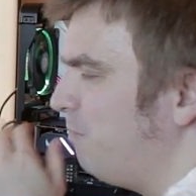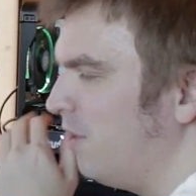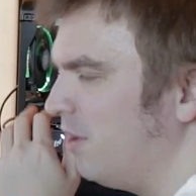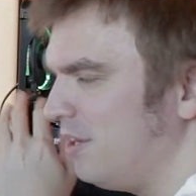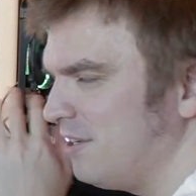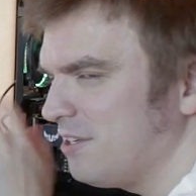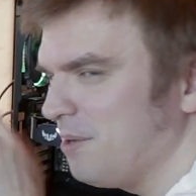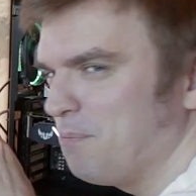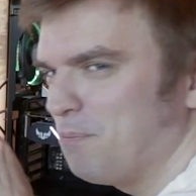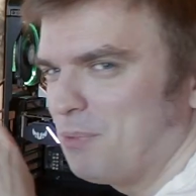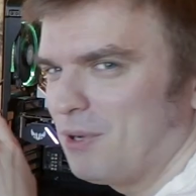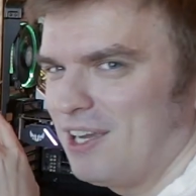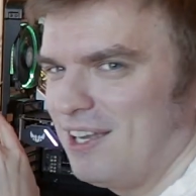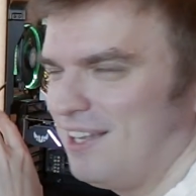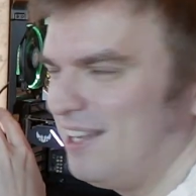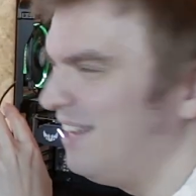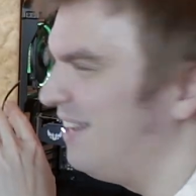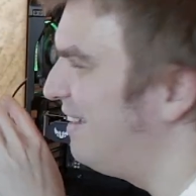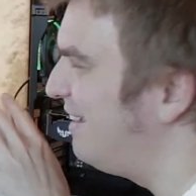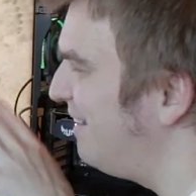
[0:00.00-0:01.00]
is a
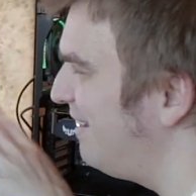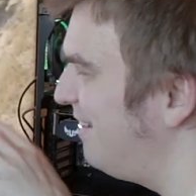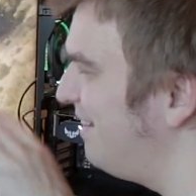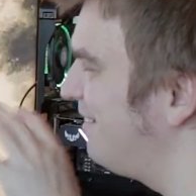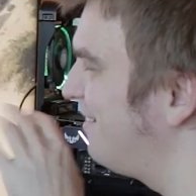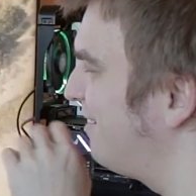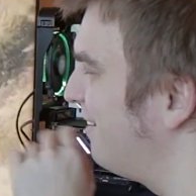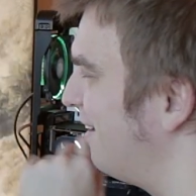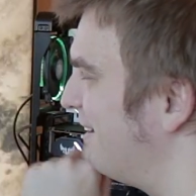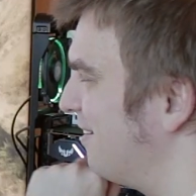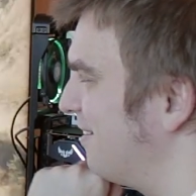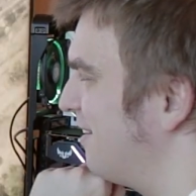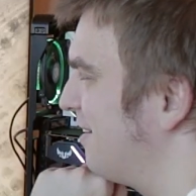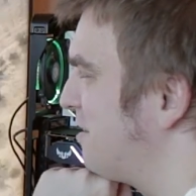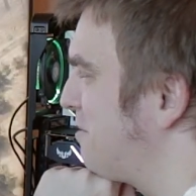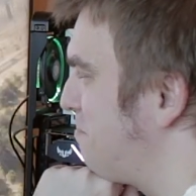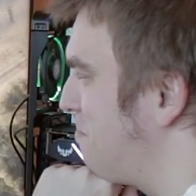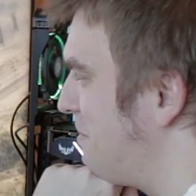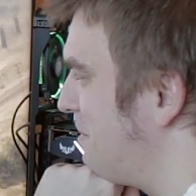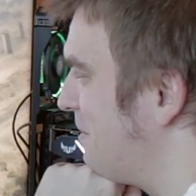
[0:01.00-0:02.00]
pretty decent
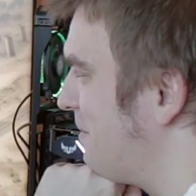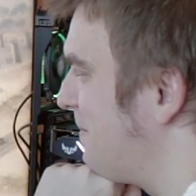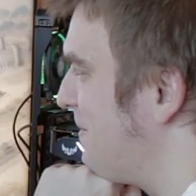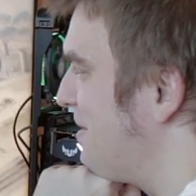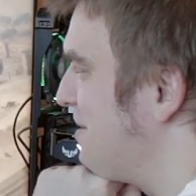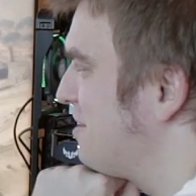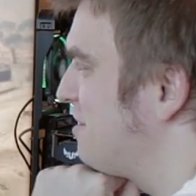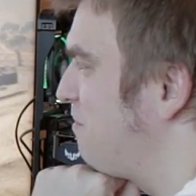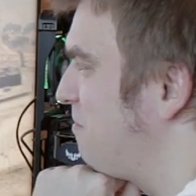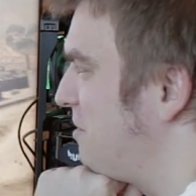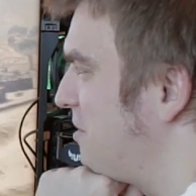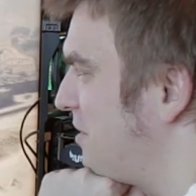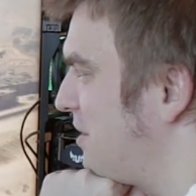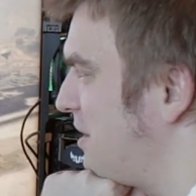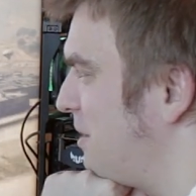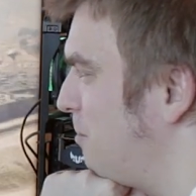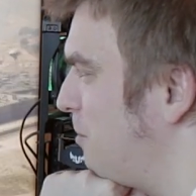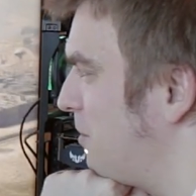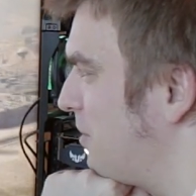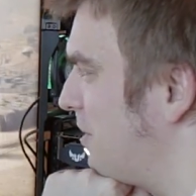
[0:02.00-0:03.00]
experience with a
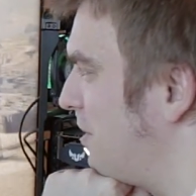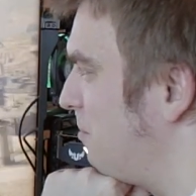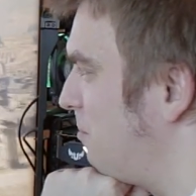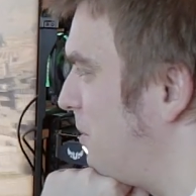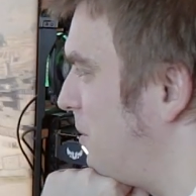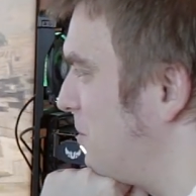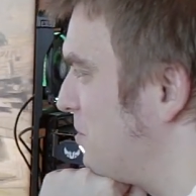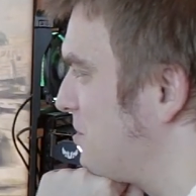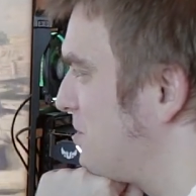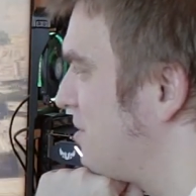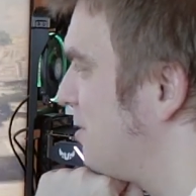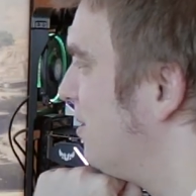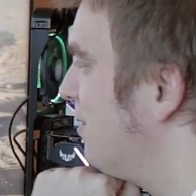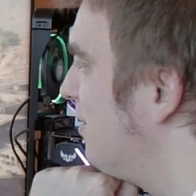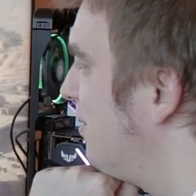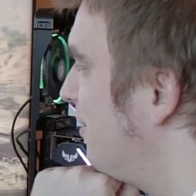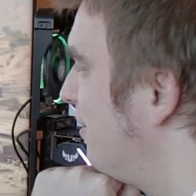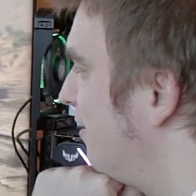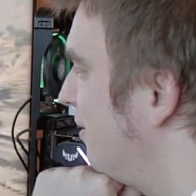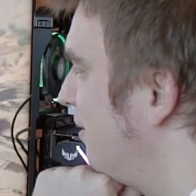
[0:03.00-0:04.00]
keyboard and mouse.
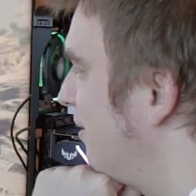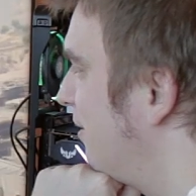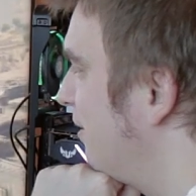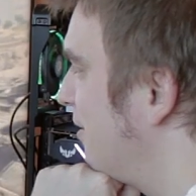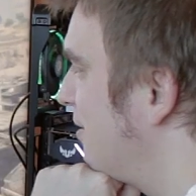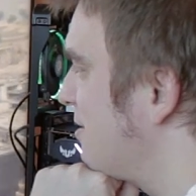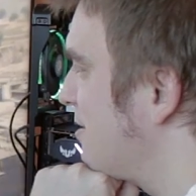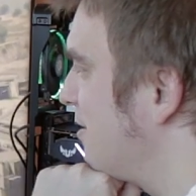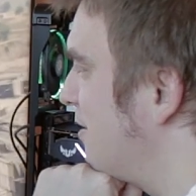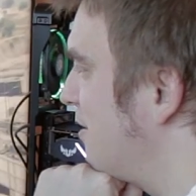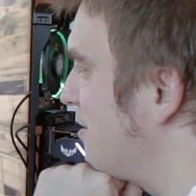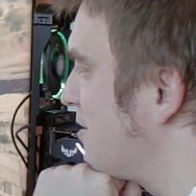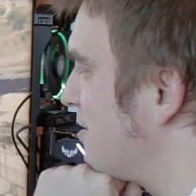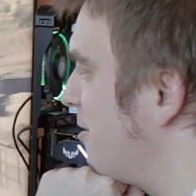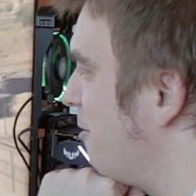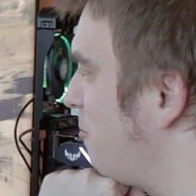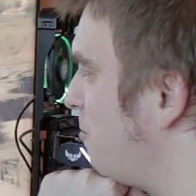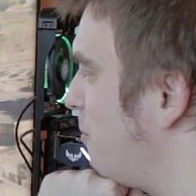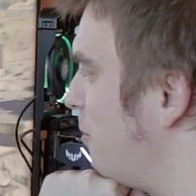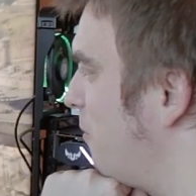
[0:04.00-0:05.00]
It's
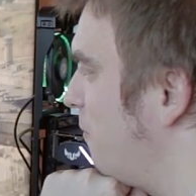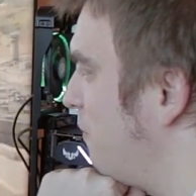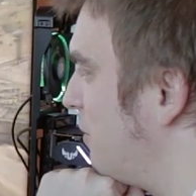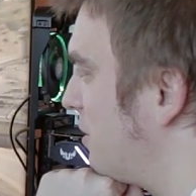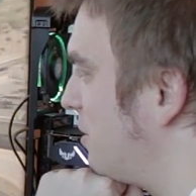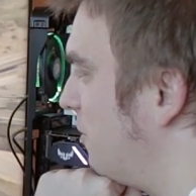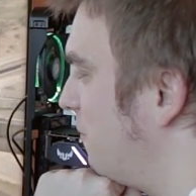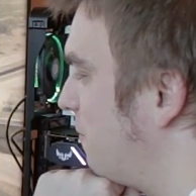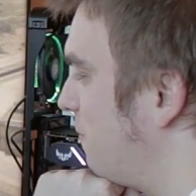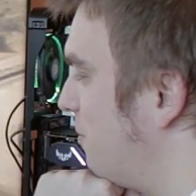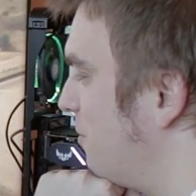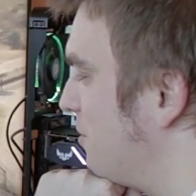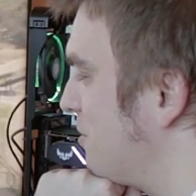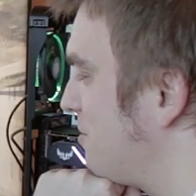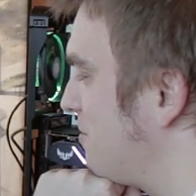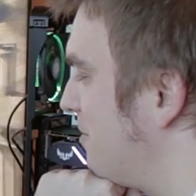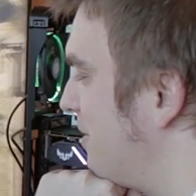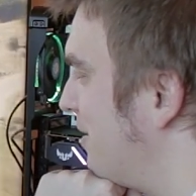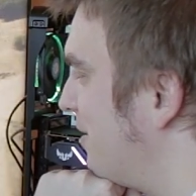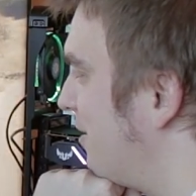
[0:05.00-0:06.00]
not perfect, of
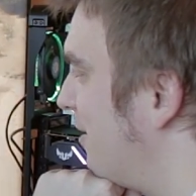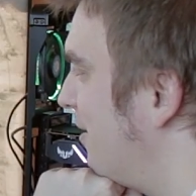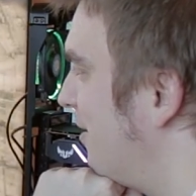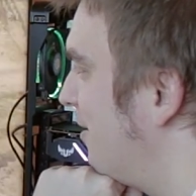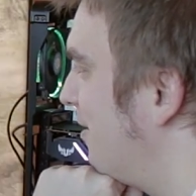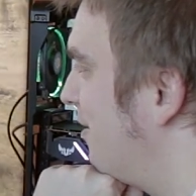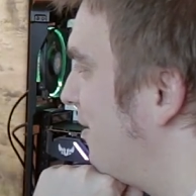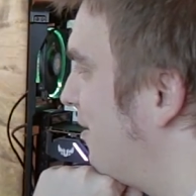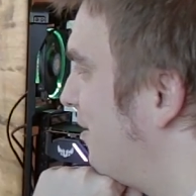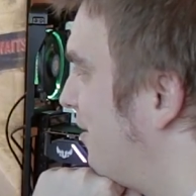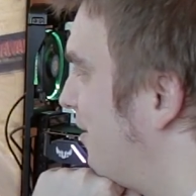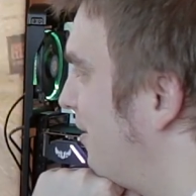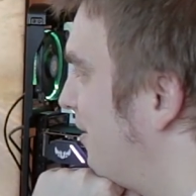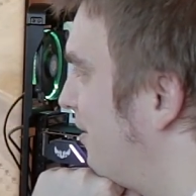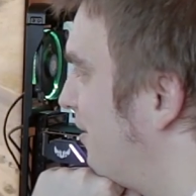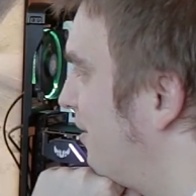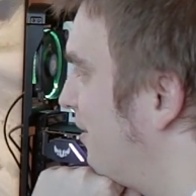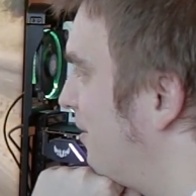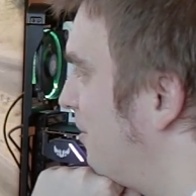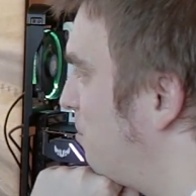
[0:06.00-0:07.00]
course, right?
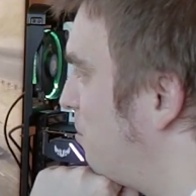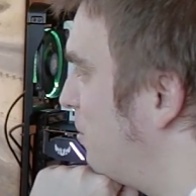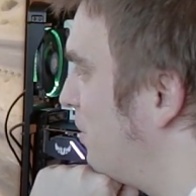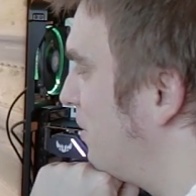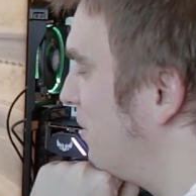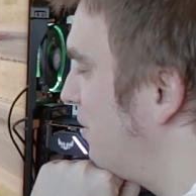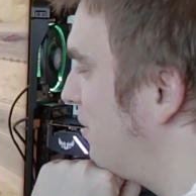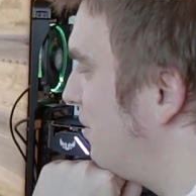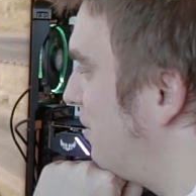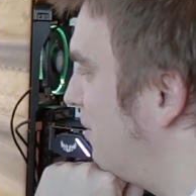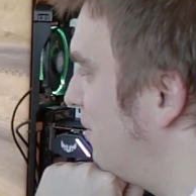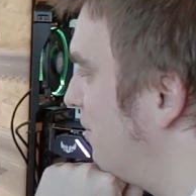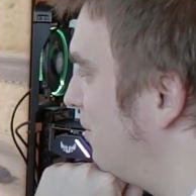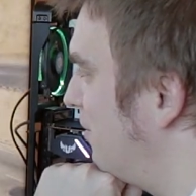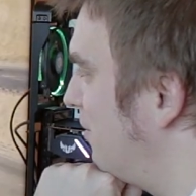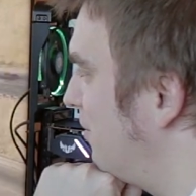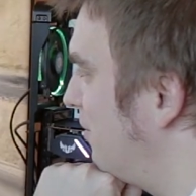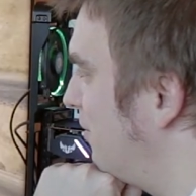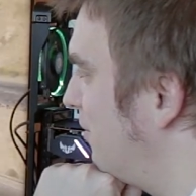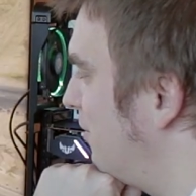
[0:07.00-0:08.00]
But
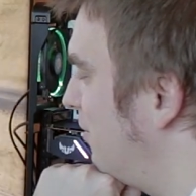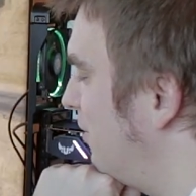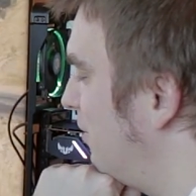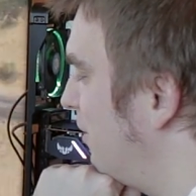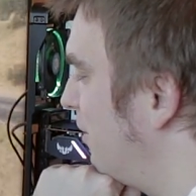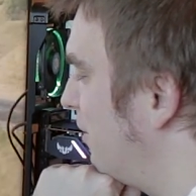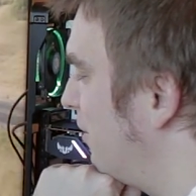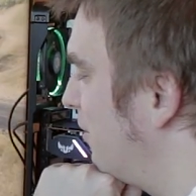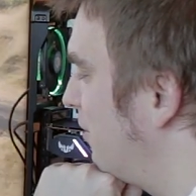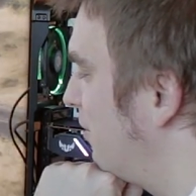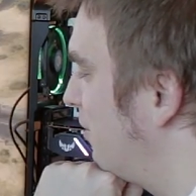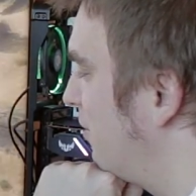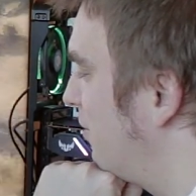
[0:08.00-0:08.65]
yeah,